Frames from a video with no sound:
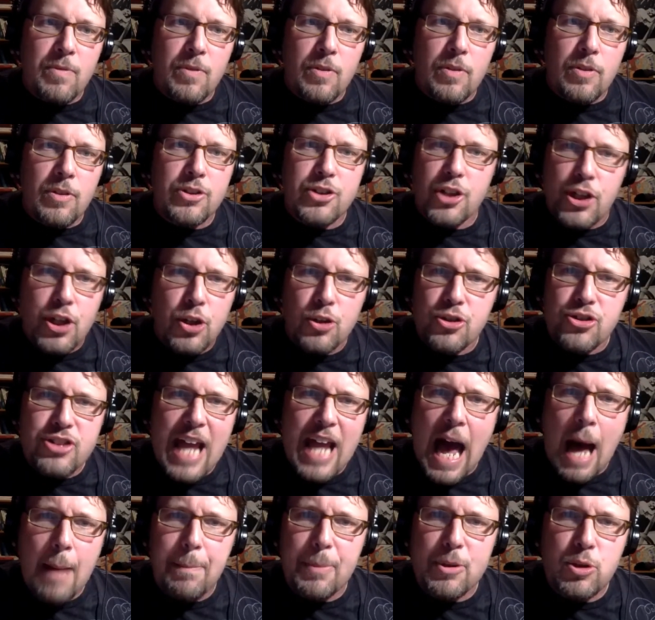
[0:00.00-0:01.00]
There's a huge
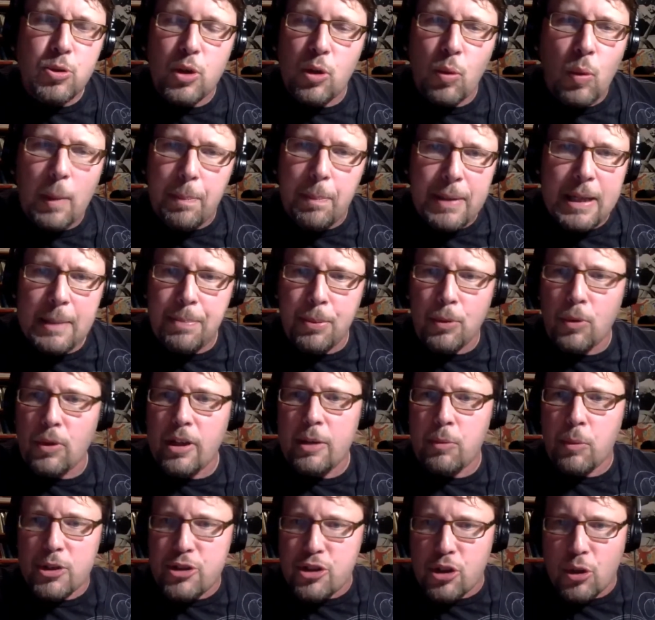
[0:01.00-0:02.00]
gap between what people
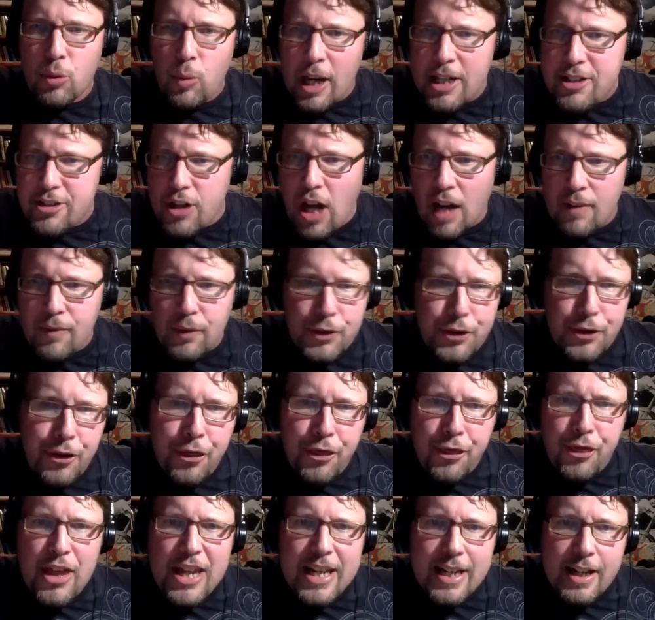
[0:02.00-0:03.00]
in Richard Wright's novels
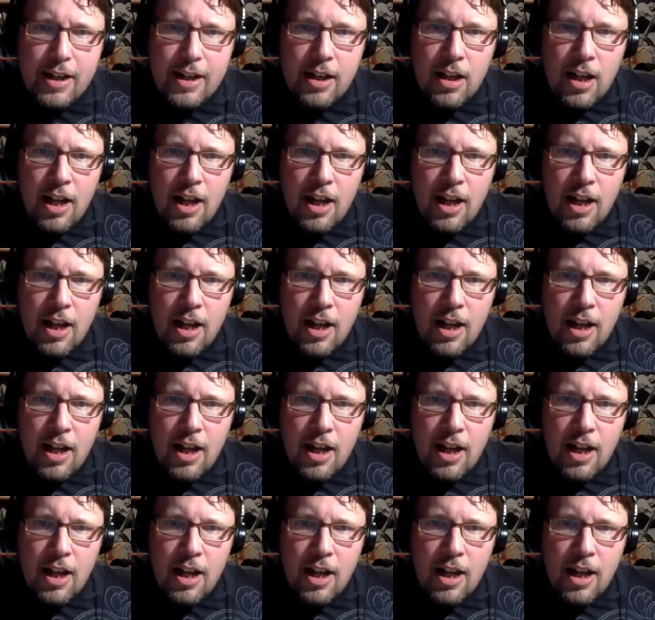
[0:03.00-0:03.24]
think